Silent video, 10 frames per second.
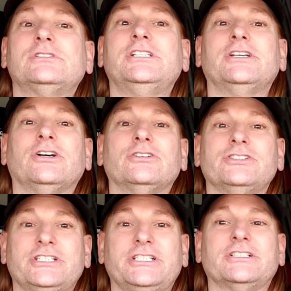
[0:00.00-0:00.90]
You know,
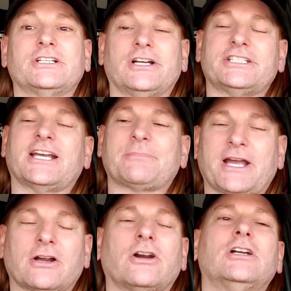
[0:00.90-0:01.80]
you need to contact
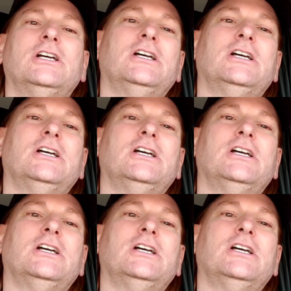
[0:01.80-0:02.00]
PACCAR.